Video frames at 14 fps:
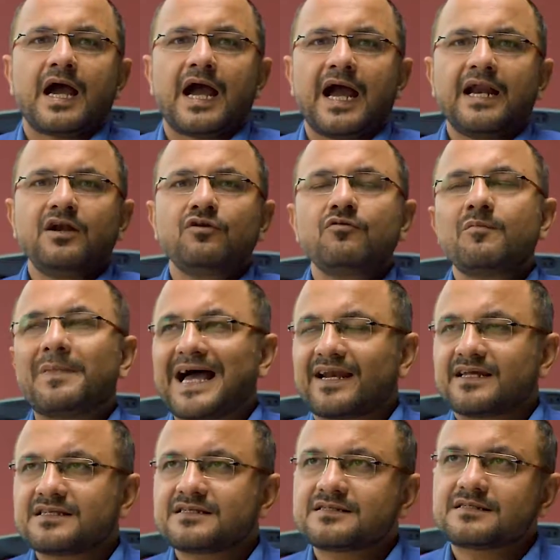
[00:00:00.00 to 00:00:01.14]
And to
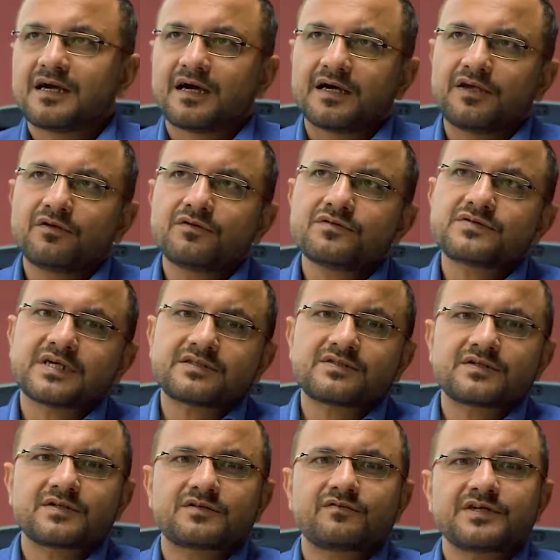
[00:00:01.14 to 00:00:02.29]
manage, such
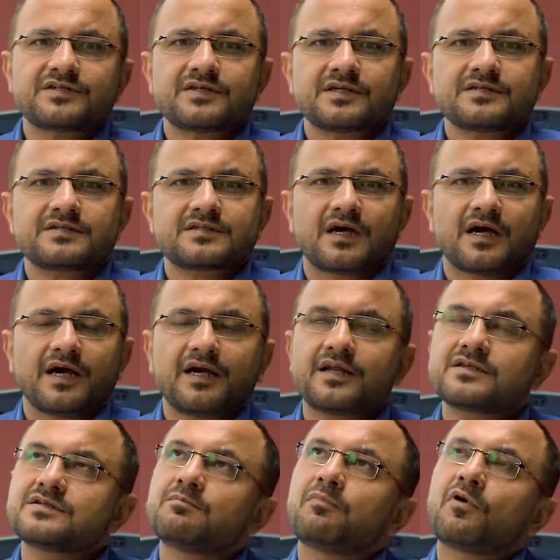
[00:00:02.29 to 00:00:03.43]
situations, it
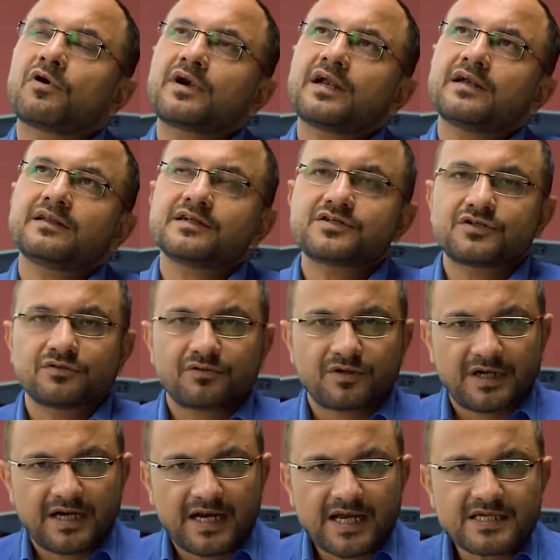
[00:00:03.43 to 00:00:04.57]
is important that
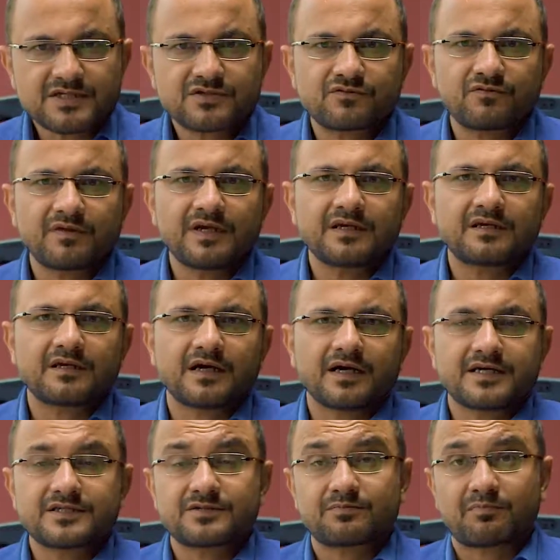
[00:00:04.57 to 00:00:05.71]
your test suite
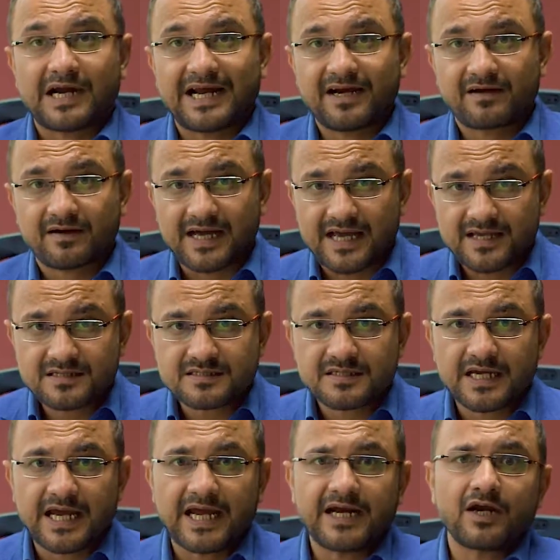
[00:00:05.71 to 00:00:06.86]
is
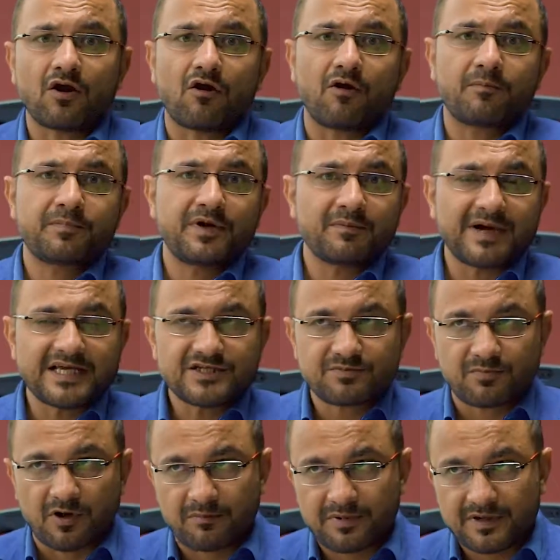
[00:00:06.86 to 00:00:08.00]
prioritized and
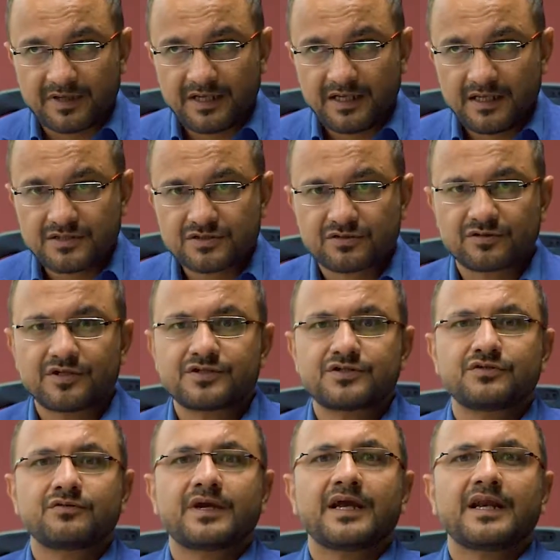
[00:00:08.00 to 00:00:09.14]
optimized properly so
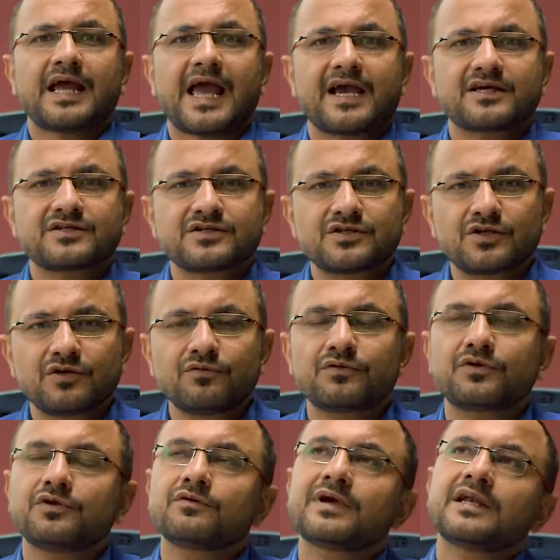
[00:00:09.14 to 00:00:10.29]
that you can
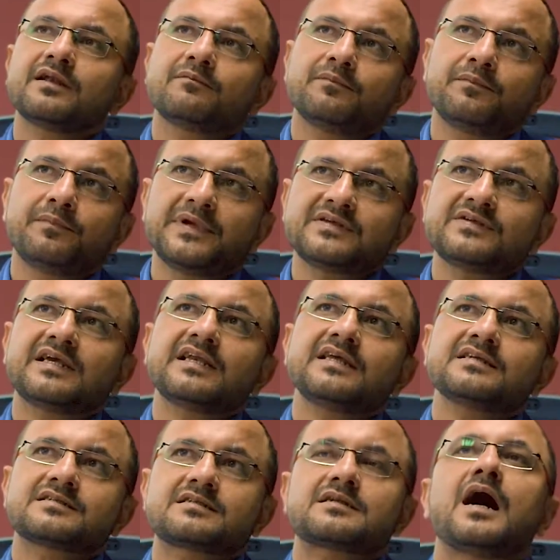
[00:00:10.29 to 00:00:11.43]
execute. You can
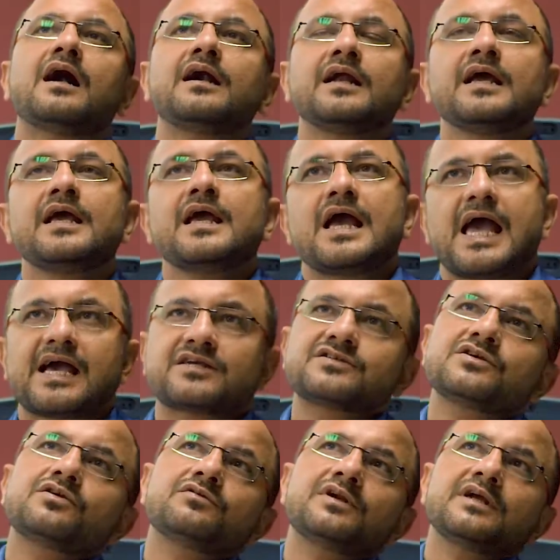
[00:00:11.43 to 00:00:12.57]
basically start
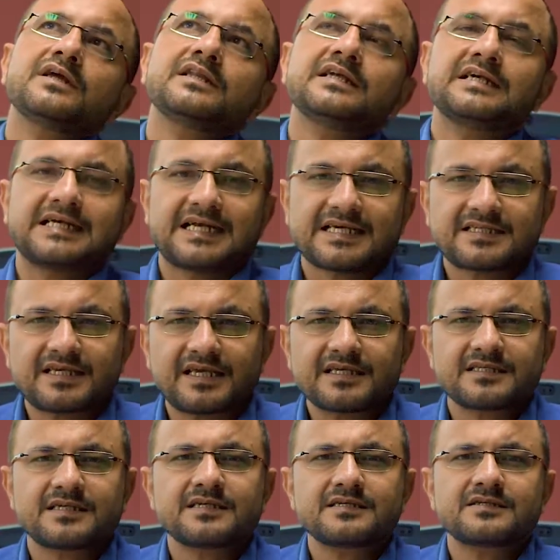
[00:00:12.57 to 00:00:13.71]
executing the test
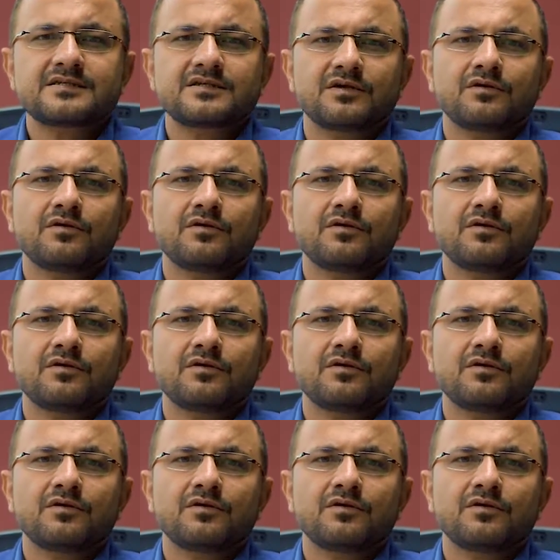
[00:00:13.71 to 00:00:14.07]
cases,